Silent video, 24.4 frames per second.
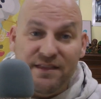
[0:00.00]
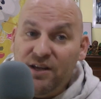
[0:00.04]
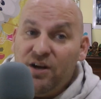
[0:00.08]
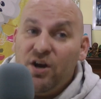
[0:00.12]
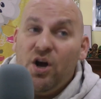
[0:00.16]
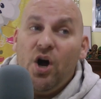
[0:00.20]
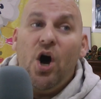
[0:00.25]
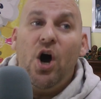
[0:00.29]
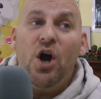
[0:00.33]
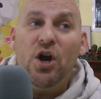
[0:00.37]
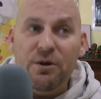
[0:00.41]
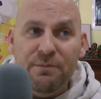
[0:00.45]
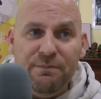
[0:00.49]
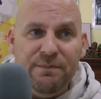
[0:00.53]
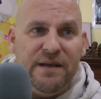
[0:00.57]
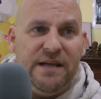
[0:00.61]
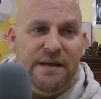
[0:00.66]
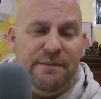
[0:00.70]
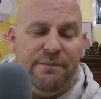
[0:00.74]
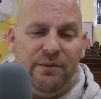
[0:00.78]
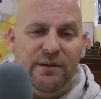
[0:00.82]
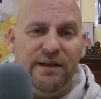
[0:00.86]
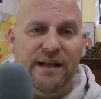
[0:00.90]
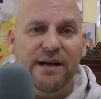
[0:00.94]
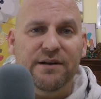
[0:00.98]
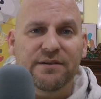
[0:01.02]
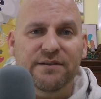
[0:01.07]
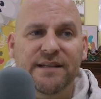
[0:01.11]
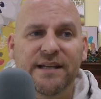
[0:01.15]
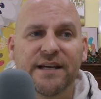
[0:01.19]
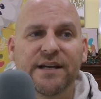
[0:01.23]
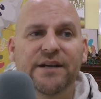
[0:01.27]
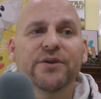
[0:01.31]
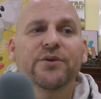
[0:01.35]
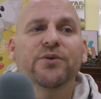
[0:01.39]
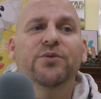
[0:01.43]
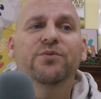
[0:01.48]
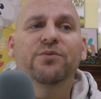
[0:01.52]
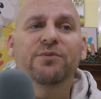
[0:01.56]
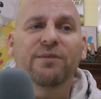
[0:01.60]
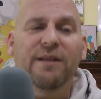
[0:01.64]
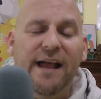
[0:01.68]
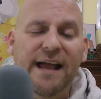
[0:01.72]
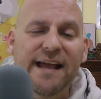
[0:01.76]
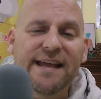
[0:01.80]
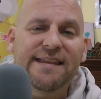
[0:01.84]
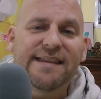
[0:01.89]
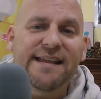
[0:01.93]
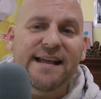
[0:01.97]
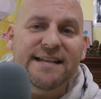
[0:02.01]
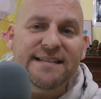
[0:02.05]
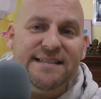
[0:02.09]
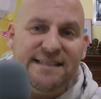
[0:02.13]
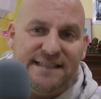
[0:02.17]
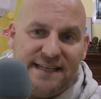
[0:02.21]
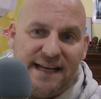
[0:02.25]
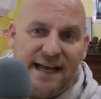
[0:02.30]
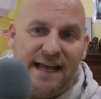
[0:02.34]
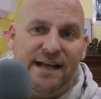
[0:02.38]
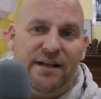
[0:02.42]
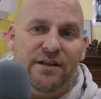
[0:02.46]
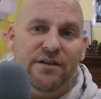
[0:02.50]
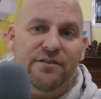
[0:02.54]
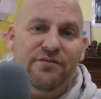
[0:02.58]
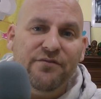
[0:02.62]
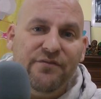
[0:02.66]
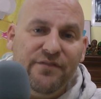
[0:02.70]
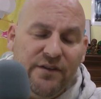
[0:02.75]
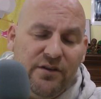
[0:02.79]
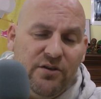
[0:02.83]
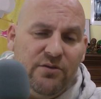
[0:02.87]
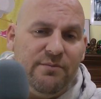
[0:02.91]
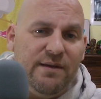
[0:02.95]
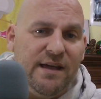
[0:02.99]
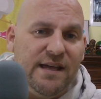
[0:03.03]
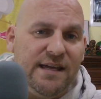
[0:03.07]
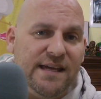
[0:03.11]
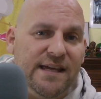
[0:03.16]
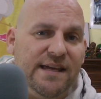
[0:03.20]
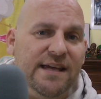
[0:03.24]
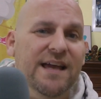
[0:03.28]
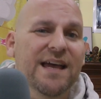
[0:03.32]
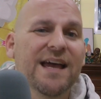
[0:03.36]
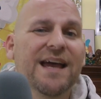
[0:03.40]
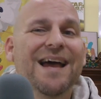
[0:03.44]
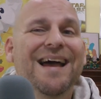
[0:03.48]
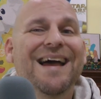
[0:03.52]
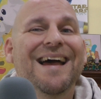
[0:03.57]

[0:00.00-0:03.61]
There are people out there who like that style of filmmaking.